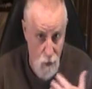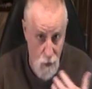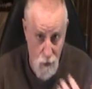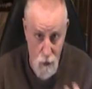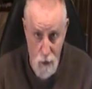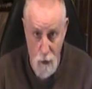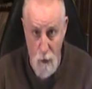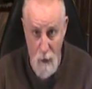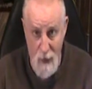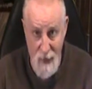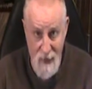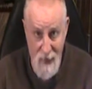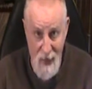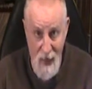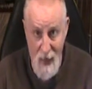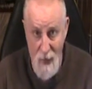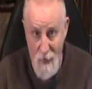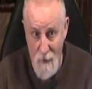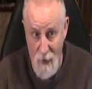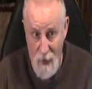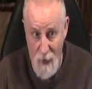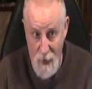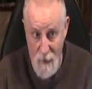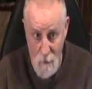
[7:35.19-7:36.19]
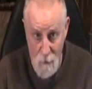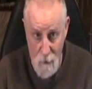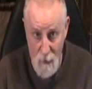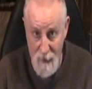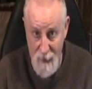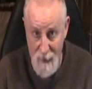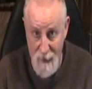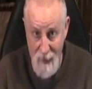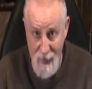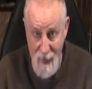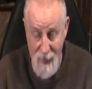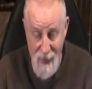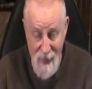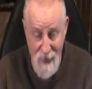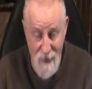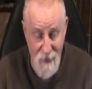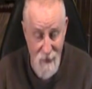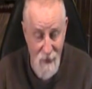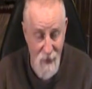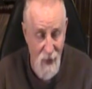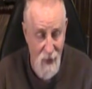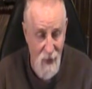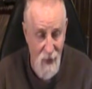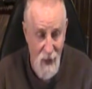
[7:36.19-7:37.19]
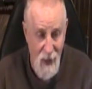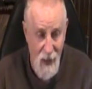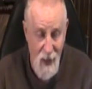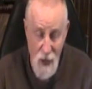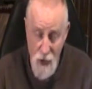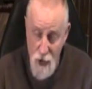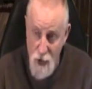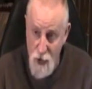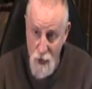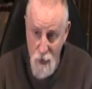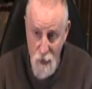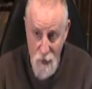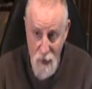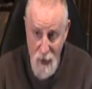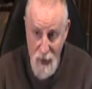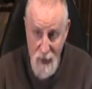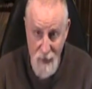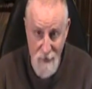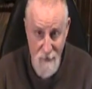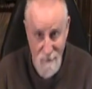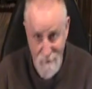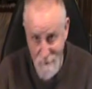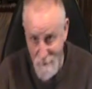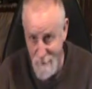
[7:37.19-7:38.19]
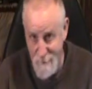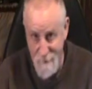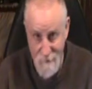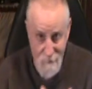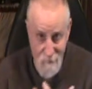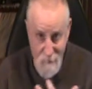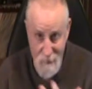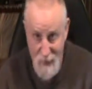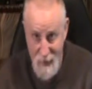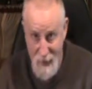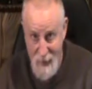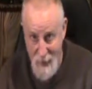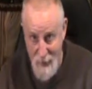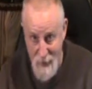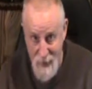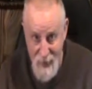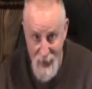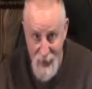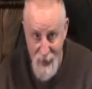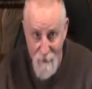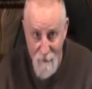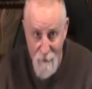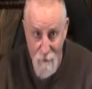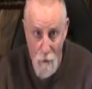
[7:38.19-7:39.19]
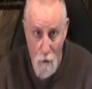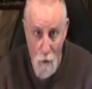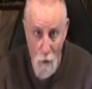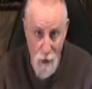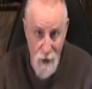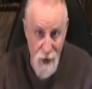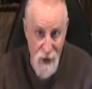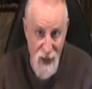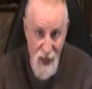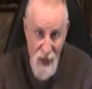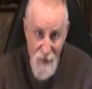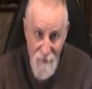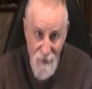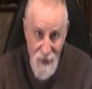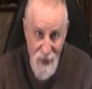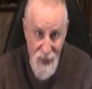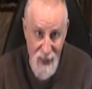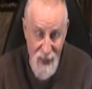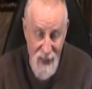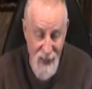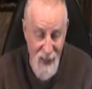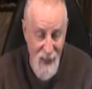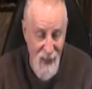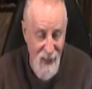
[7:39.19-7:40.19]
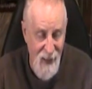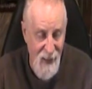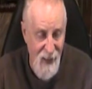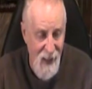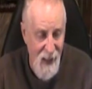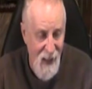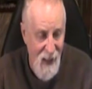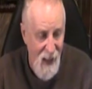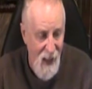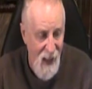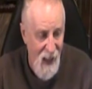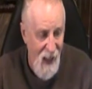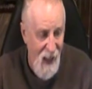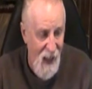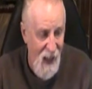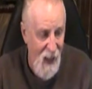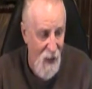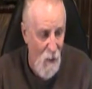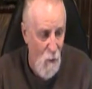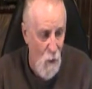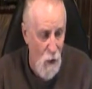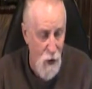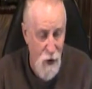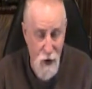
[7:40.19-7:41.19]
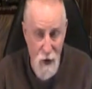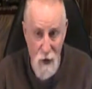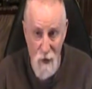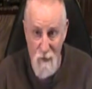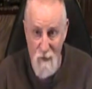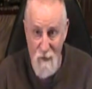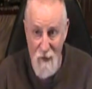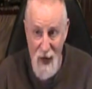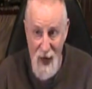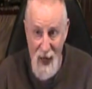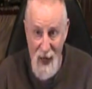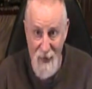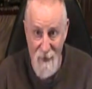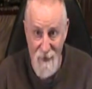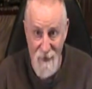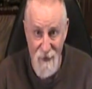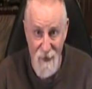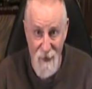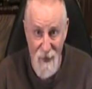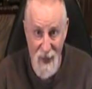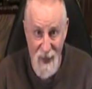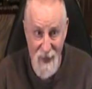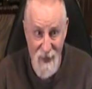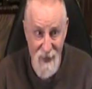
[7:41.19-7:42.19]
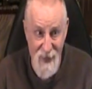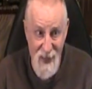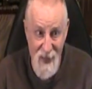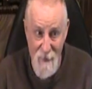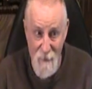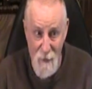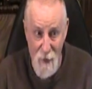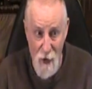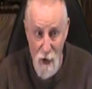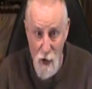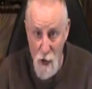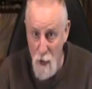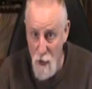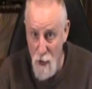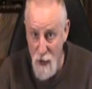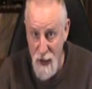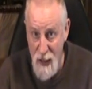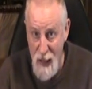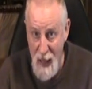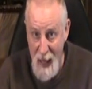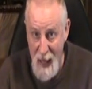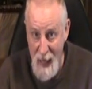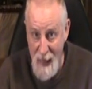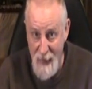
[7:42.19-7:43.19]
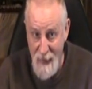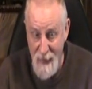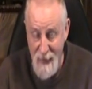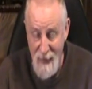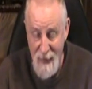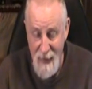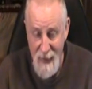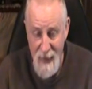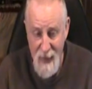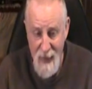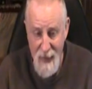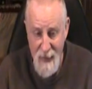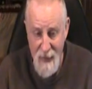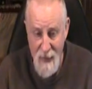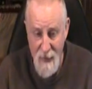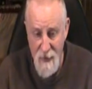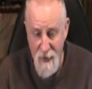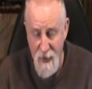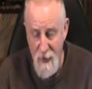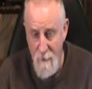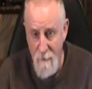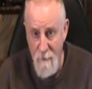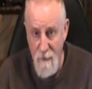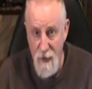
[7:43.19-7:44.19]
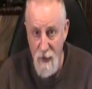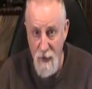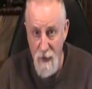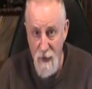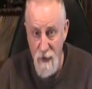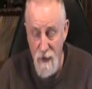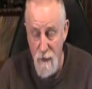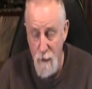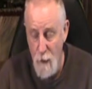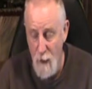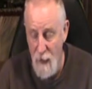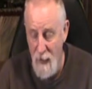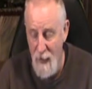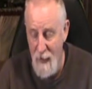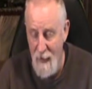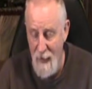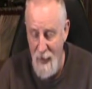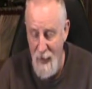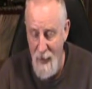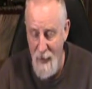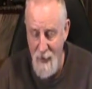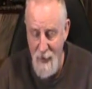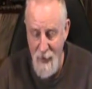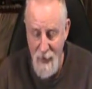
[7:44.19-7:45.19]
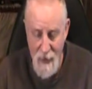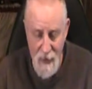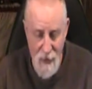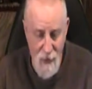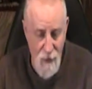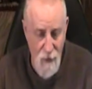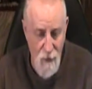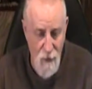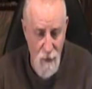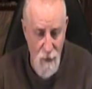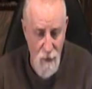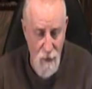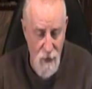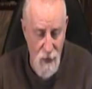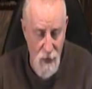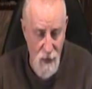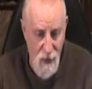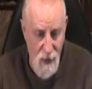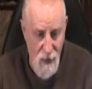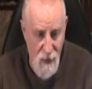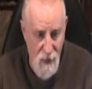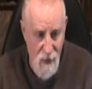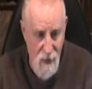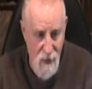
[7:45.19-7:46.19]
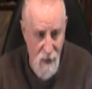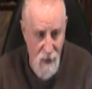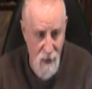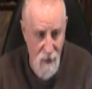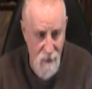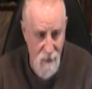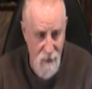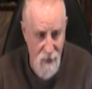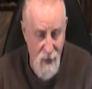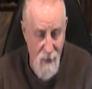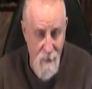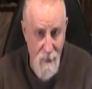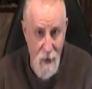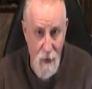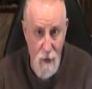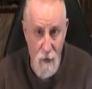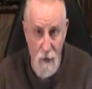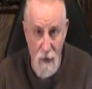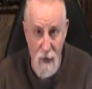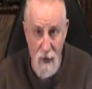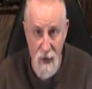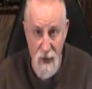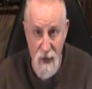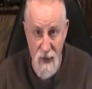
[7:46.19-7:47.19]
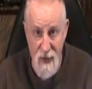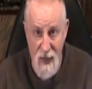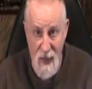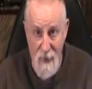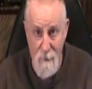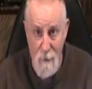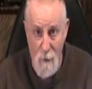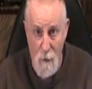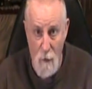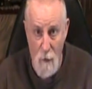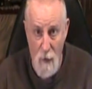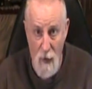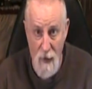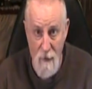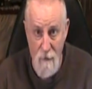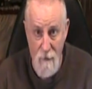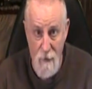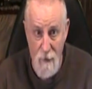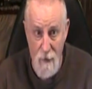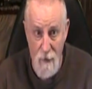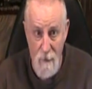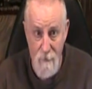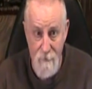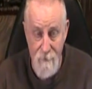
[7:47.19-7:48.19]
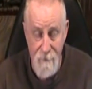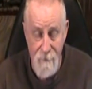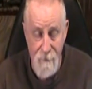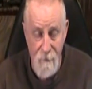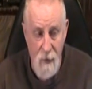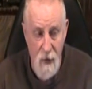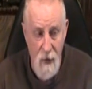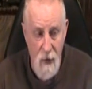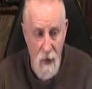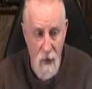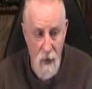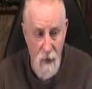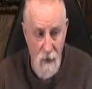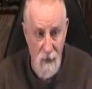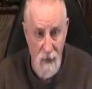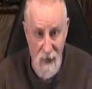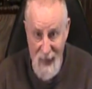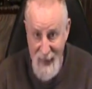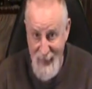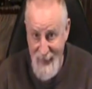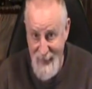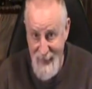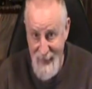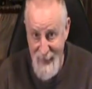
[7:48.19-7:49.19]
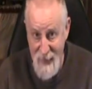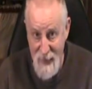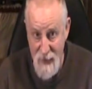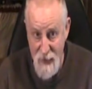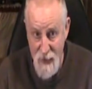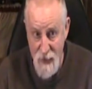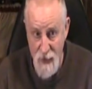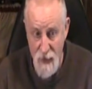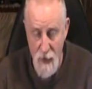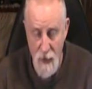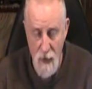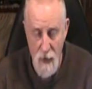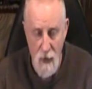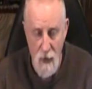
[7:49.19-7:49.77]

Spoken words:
tweaked out and really nice, is shooting, like I said, 470 with 2.5, so I could never use that. Now some fields will allow you to use a semi-only sniper rifle like this.